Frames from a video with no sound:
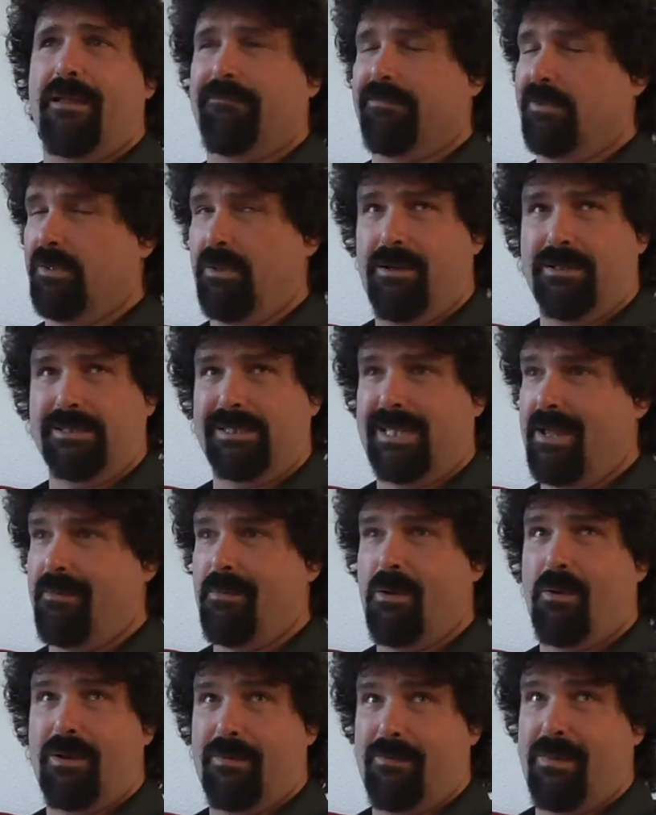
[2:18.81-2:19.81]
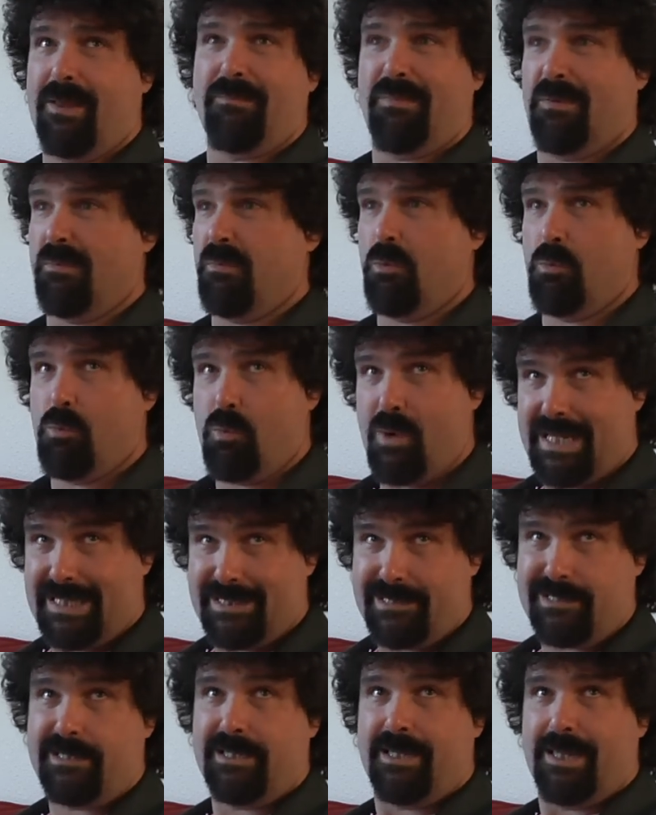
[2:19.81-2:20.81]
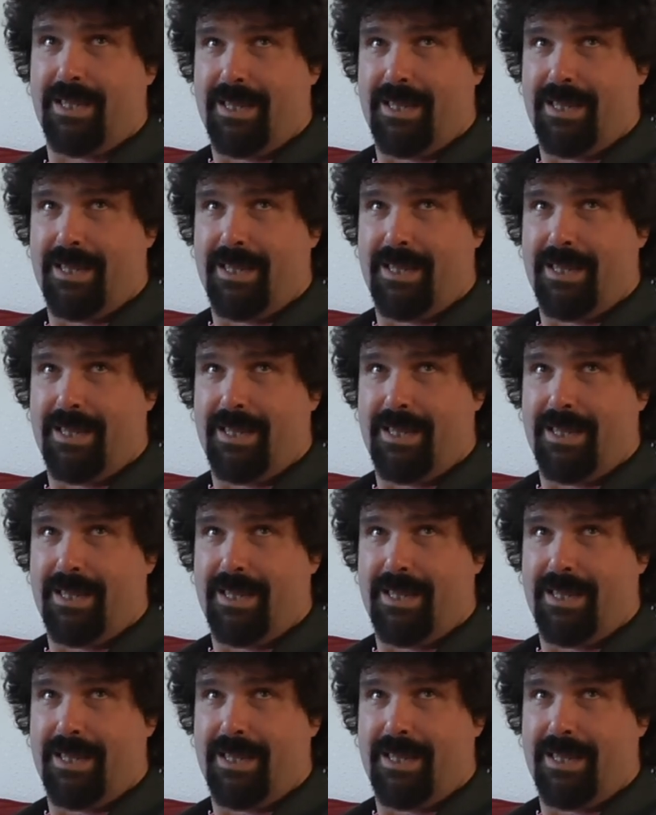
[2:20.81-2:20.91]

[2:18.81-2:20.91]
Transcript: For a long time, I wanted to make people wince,